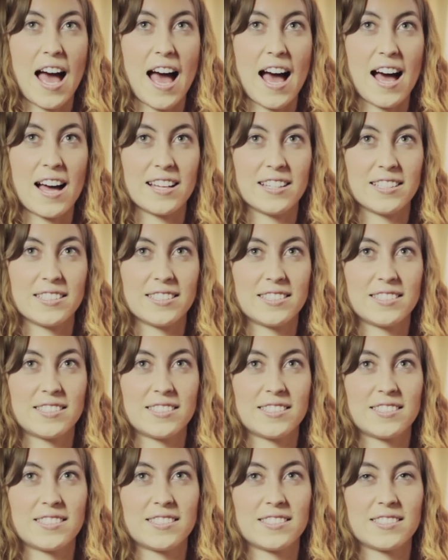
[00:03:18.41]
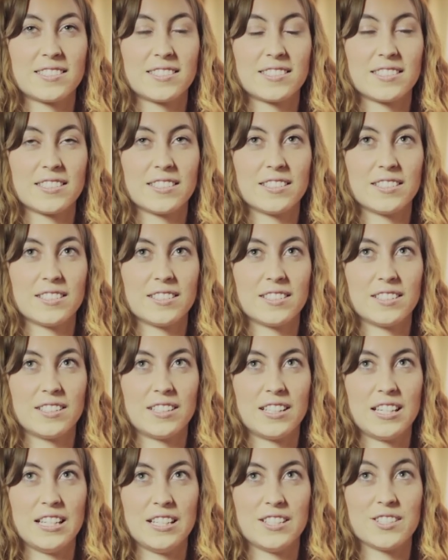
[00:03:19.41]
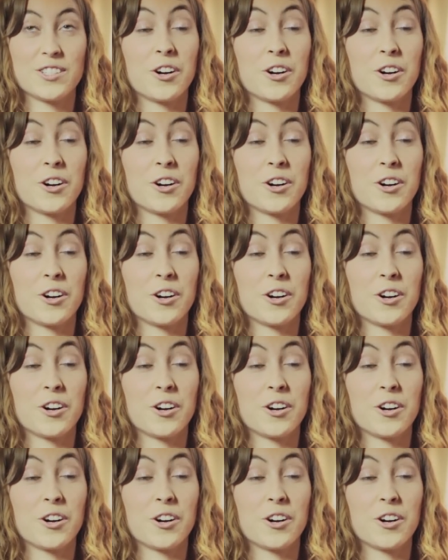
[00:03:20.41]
As he